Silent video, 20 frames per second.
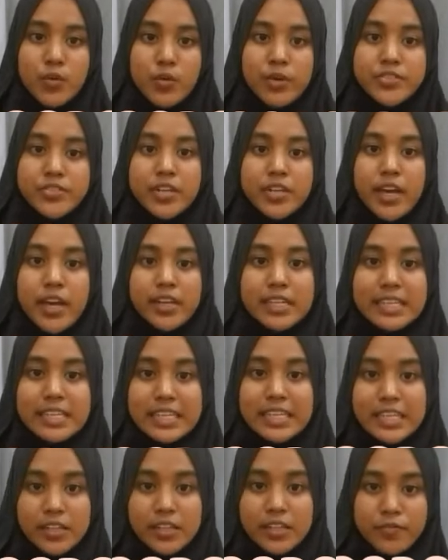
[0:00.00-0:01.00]
which had a
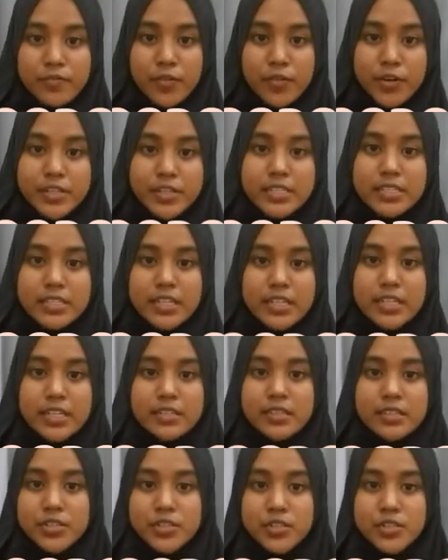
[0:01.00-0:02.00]
keel for the
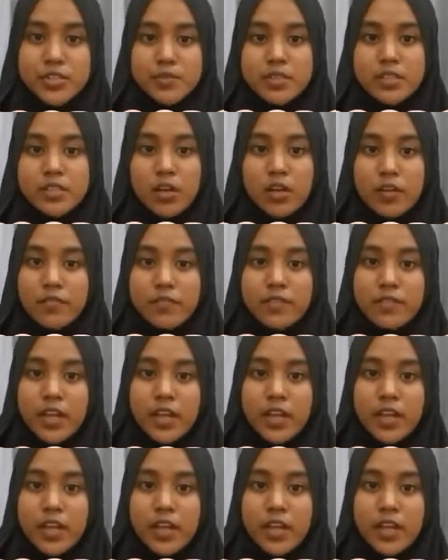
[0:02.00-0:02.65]
attachment of